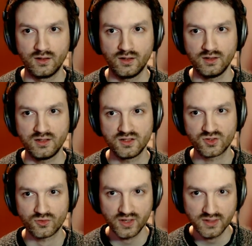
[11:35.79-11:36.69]
It is
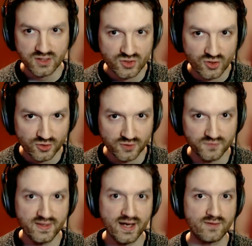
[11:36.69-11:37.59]
already sort of
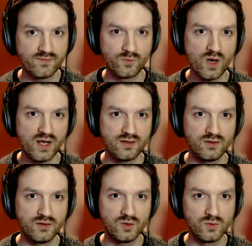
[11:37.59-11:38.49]
done
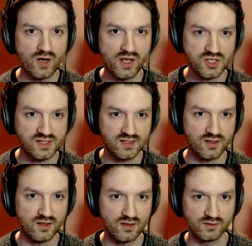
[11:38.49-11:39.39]
when you
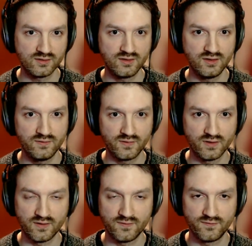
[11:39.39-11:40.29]
register the
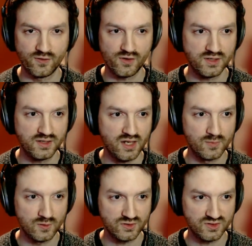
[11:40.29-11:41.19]
foreign
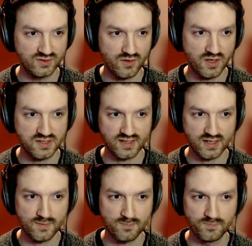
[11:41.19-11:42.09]
tables. There is
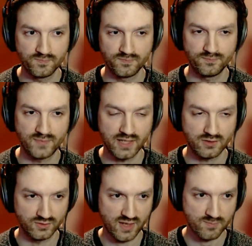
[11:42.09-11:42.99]
a
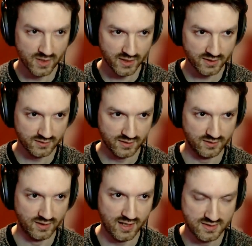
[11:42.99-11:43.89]
Python template
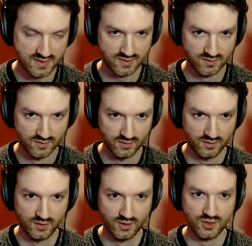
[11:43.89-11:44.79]
that gets
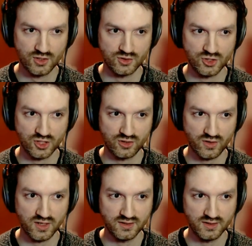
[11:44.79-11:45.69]

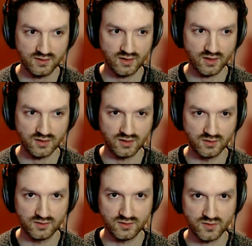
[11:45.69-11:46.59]
generated, and
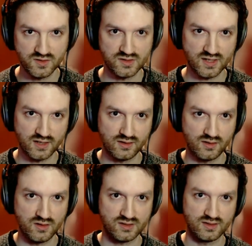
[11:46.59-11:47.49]
inside there
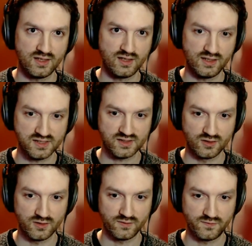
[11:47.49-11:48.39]
is then a list
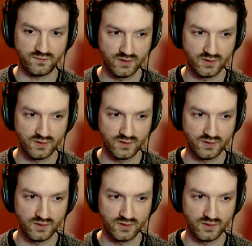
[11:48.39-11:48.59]
of